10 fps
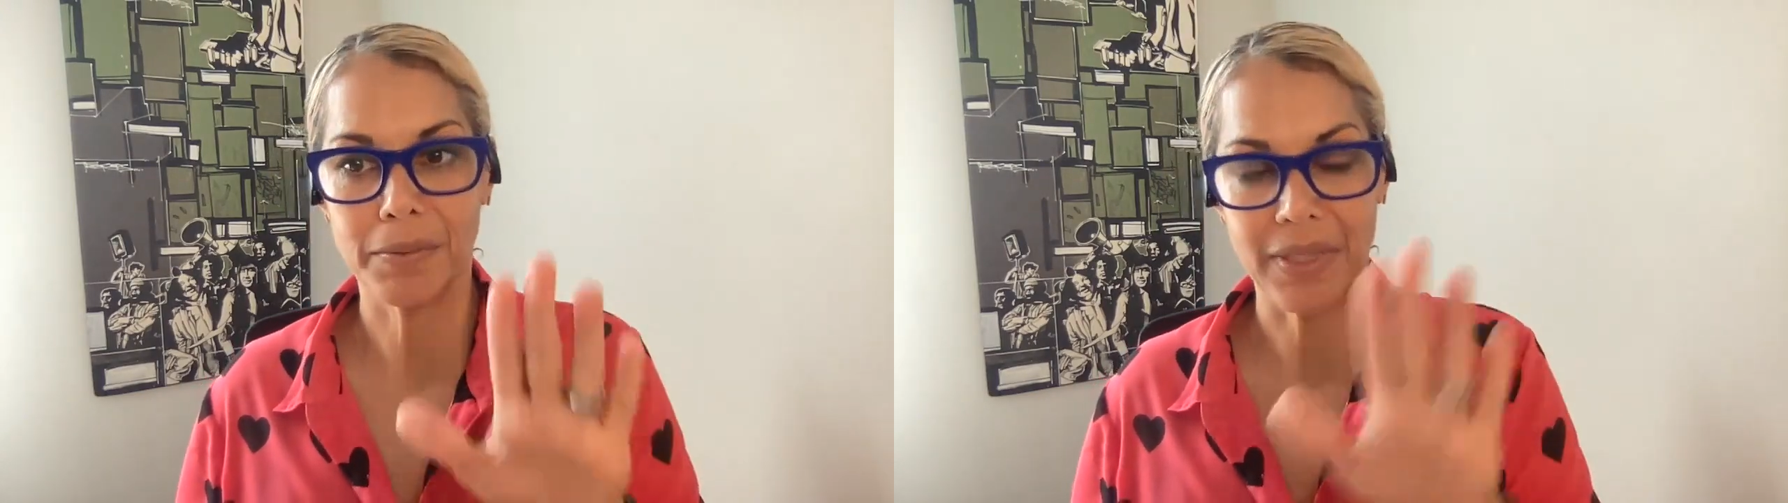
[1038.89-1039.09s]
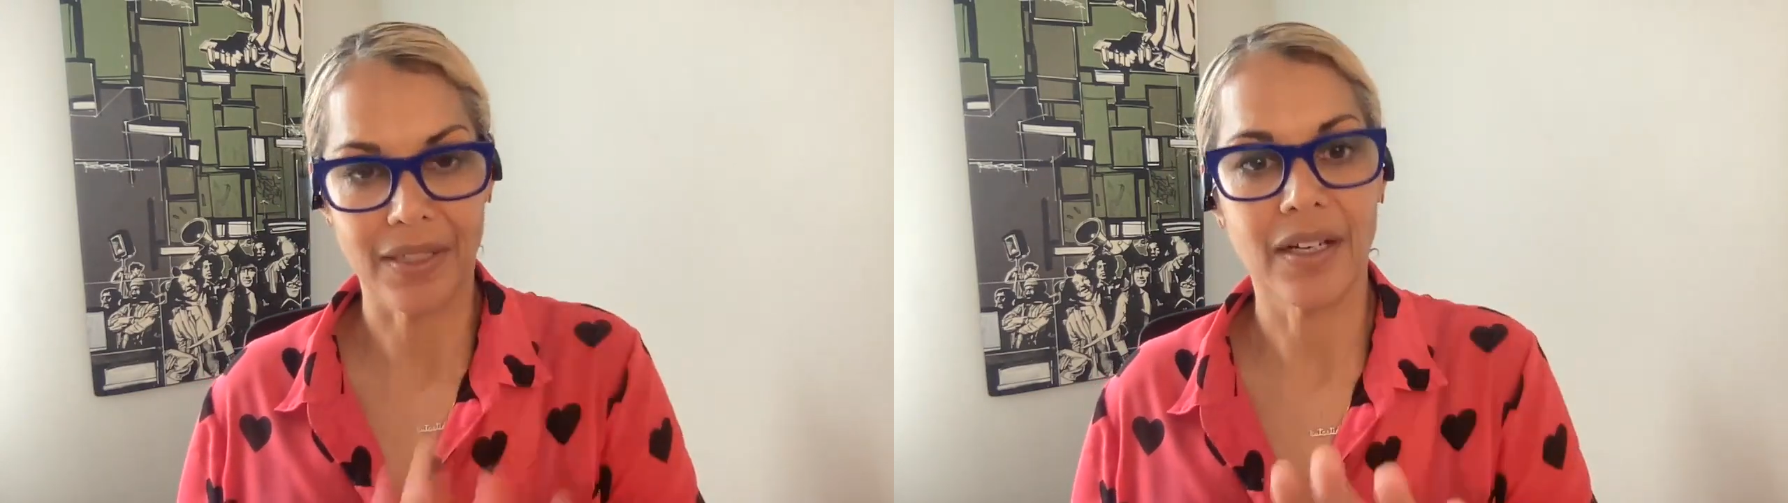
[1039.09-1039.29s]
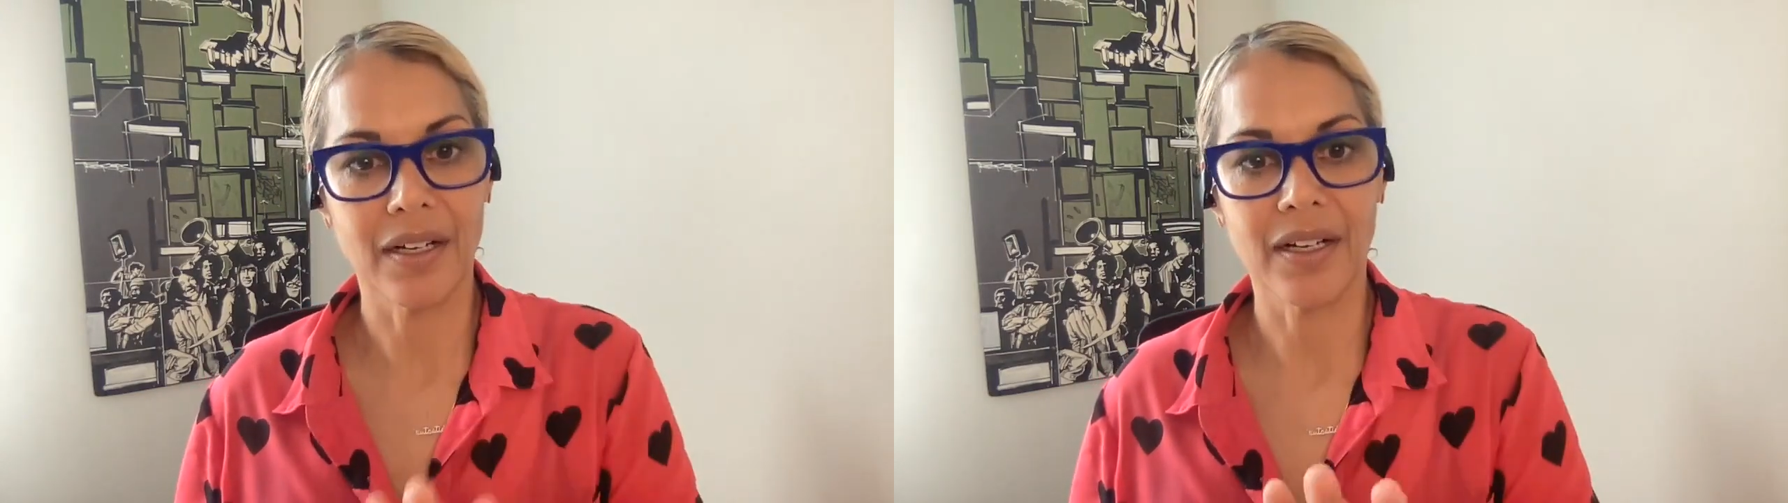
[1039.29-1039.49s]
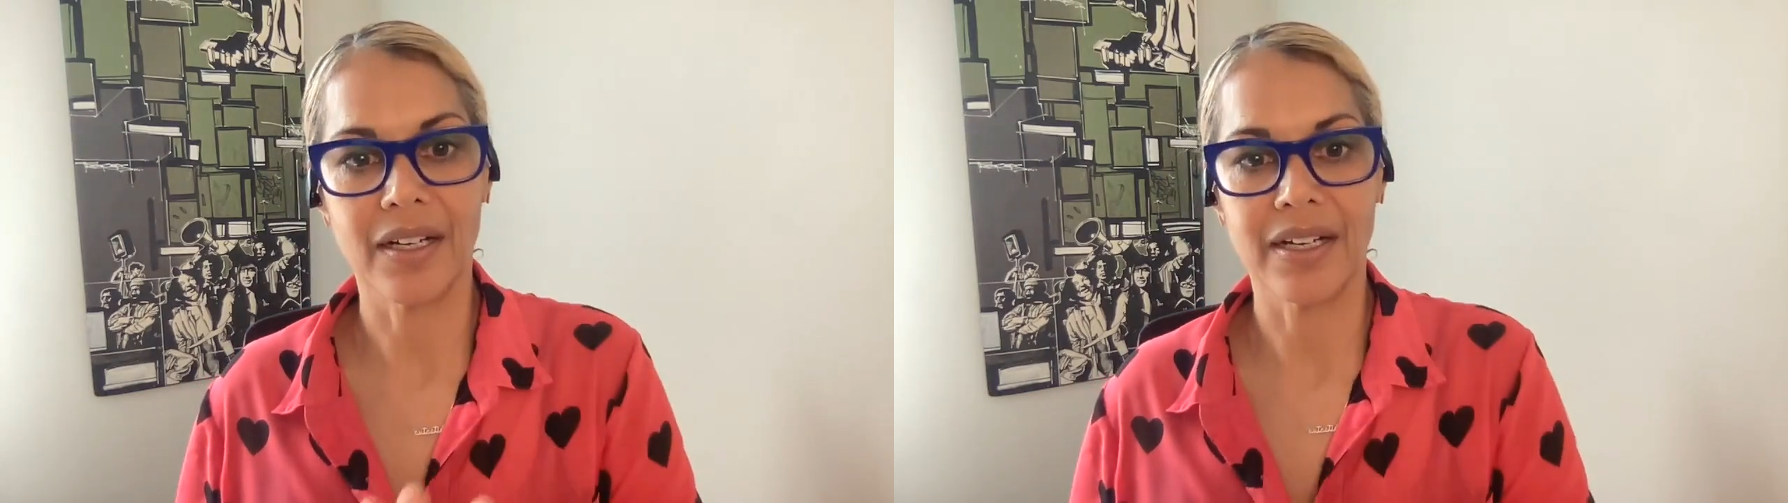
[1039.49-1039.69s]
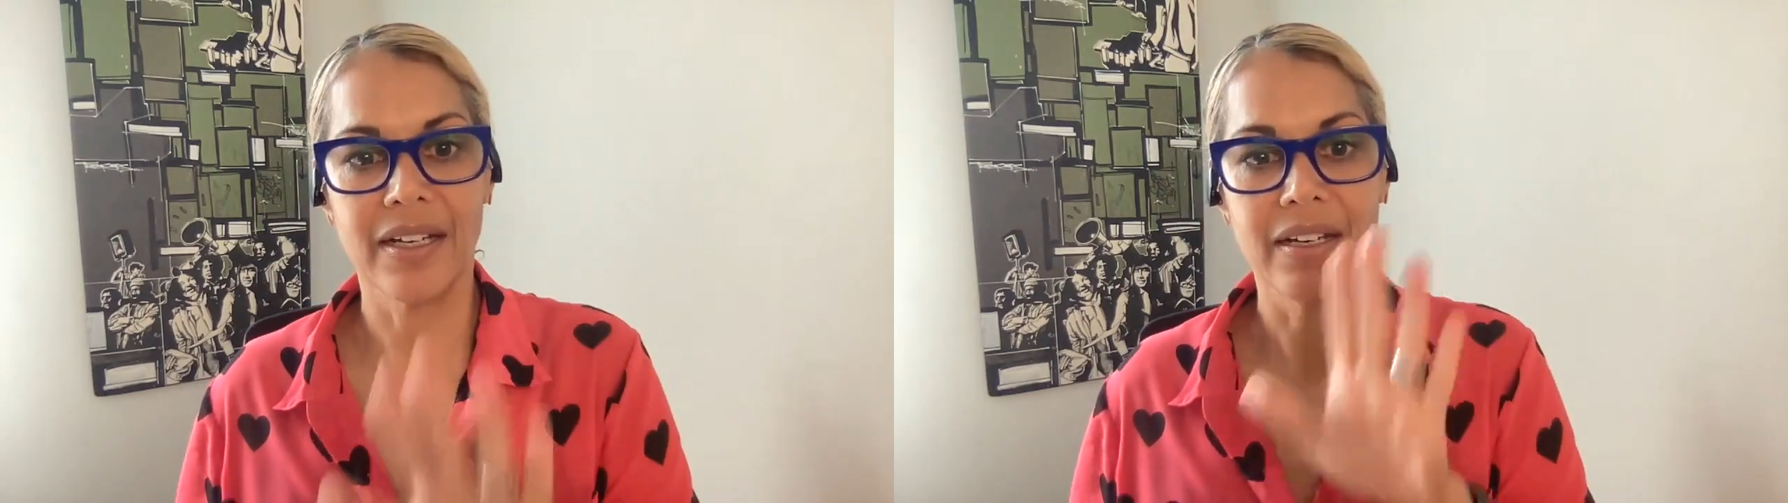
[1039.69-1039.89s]
So when we
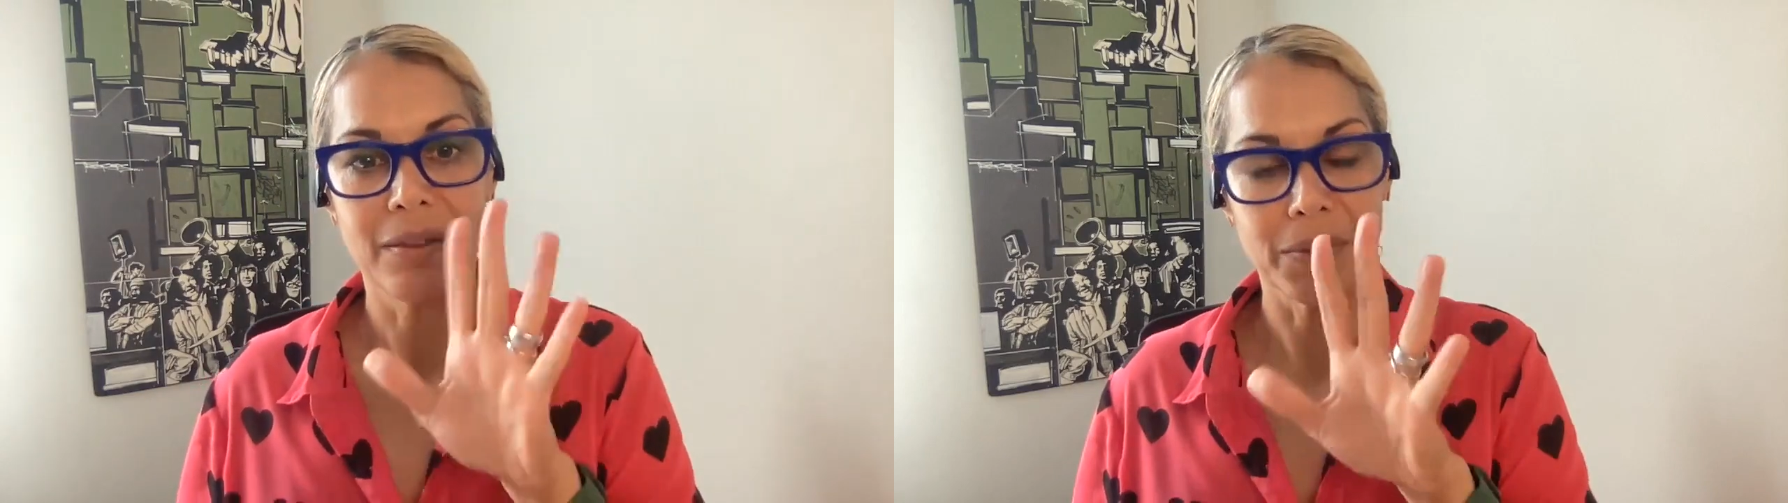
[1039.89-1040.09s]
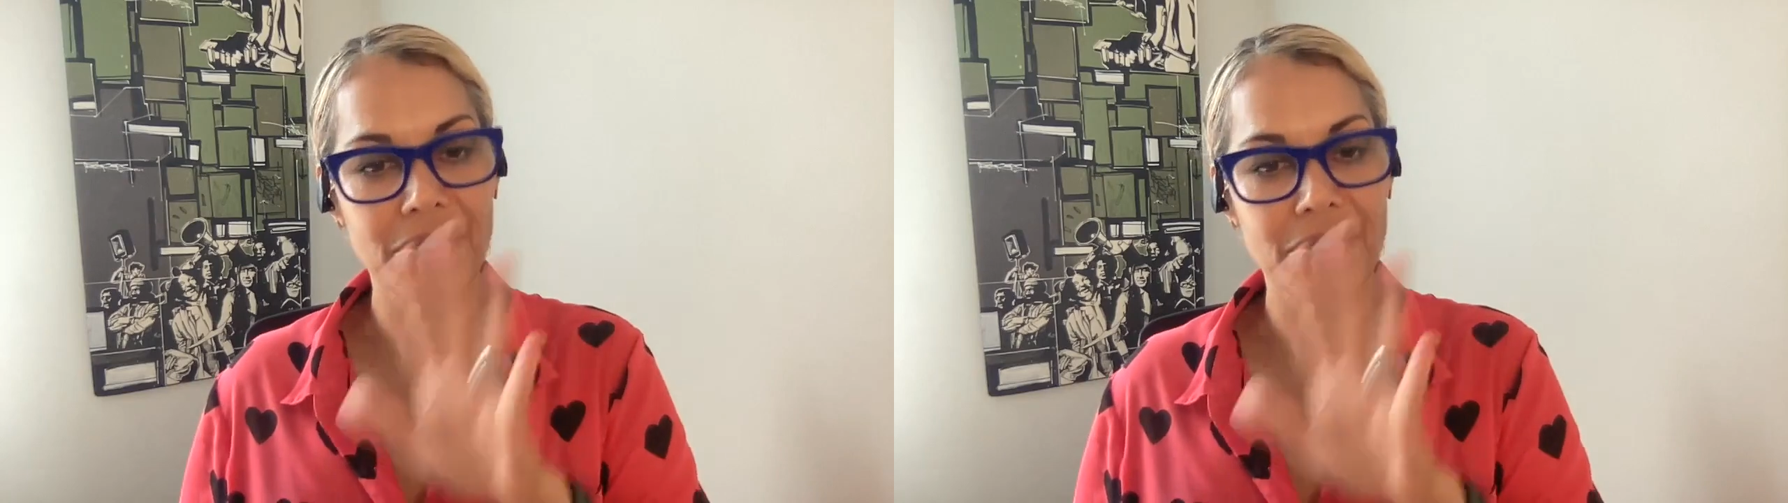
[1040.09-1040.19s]
log on,